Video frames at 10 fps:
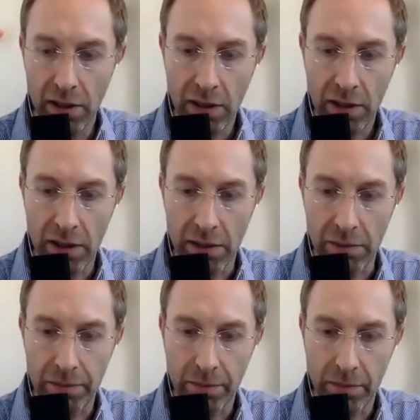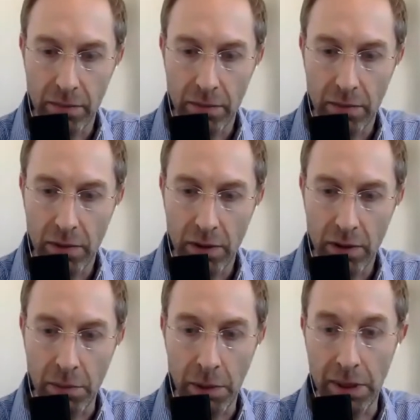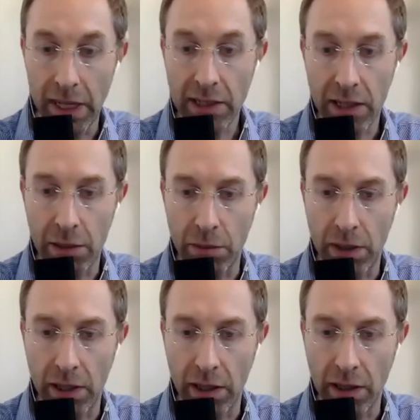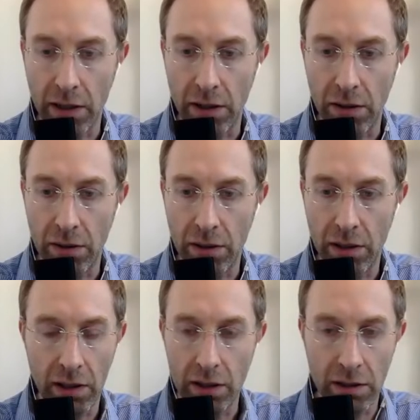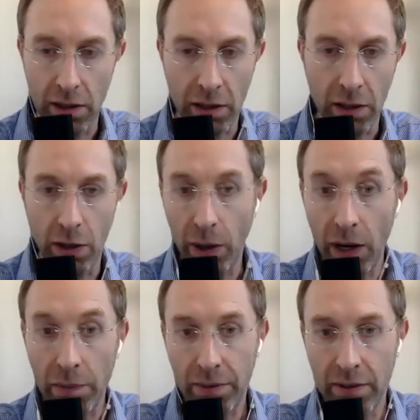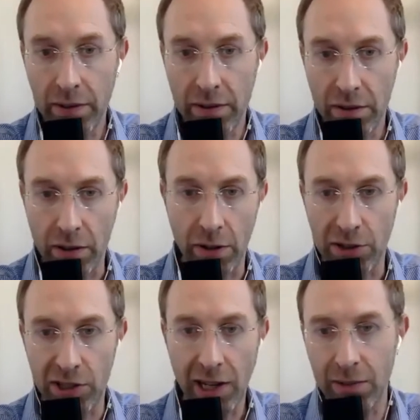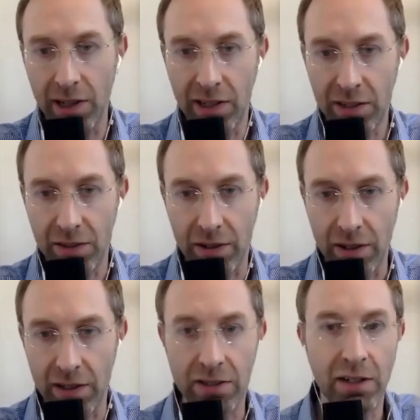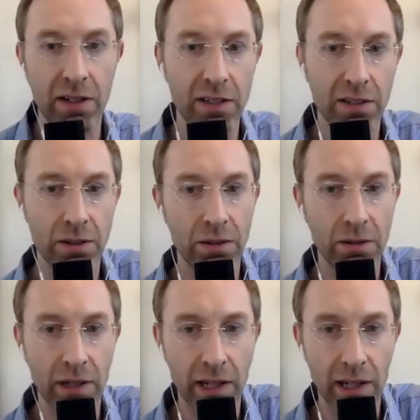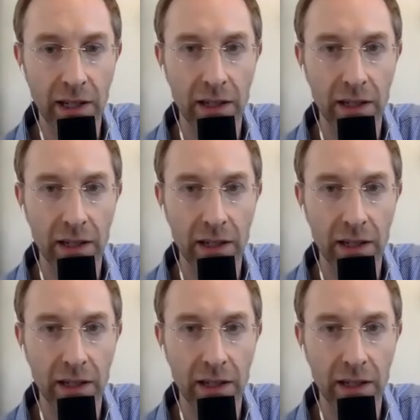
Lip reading: Um, Maybe next time when I let go, it could go up or go sideways, or it could turn into a